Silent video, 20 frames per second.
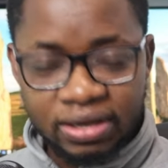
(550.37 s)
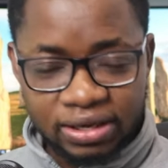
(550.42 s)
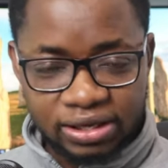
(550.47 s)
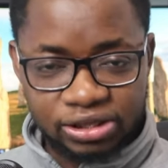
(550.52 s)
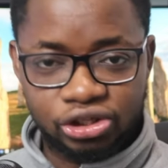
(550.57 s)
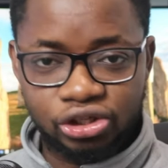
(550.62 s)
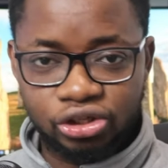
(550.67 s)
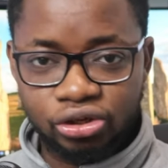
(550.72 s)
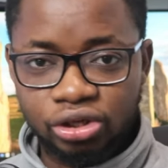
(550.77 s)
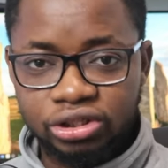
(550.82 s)

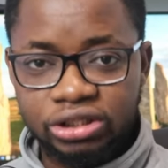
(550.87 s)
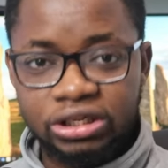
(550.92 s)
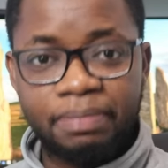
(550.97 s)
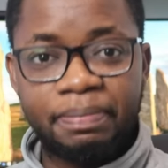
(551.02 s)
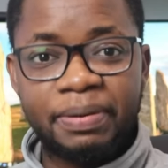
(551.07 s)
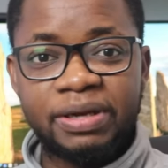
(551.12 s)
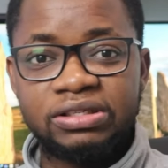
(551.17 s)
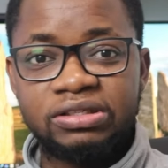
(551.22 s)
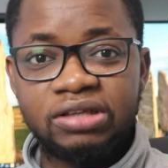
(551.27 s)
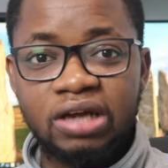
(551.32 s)
it's just a
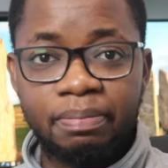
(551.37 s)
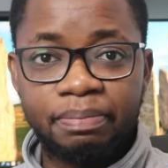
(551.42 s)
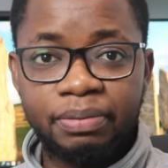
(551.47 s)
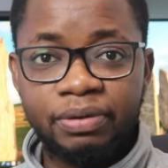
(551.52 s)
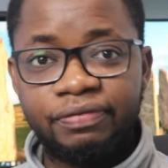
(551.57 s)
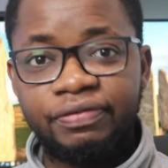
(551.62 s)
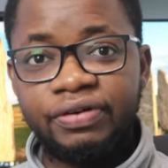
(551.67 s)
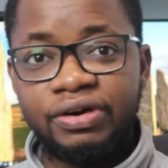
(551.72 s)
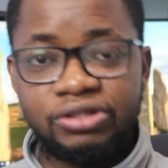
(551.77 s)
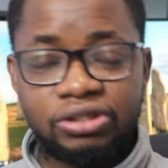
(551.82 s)
personal
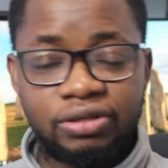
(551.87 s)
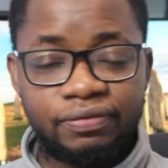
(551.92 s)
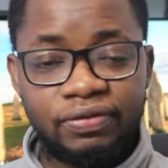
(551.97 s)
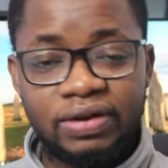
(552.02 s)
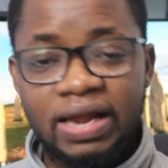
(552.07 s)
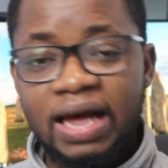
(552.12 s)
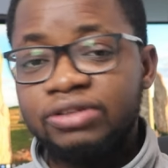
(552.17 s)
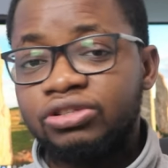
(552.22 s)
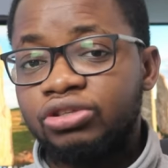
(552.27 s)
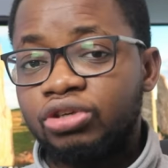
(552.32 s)
preference if you
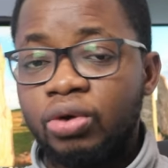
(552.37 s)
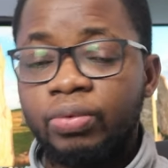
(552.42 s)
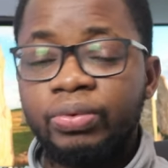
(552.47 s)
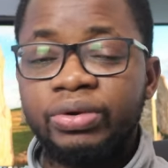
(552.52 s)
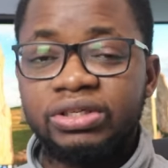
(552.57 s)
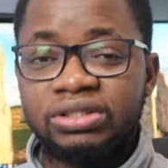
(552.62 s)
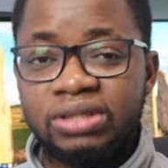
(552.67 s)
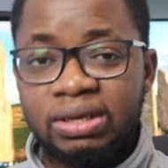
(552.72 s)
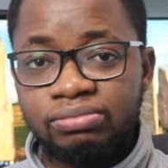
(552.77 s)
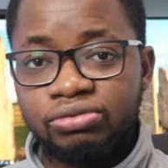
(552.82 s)
like to go with
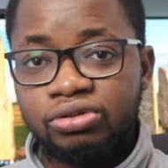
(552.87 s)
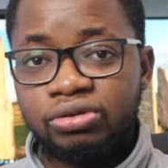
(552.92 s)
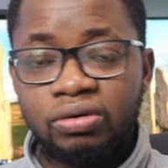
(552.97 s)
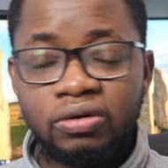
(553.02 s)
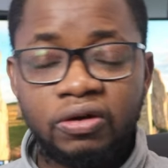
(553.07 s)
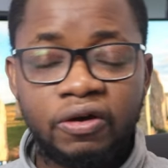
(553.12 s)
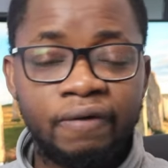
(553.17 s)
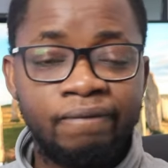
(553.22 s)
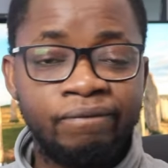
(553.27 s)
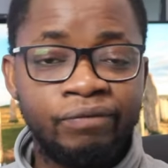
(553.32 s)
the
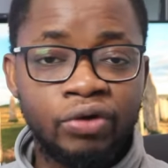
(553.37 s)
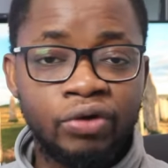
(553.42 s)
Samsung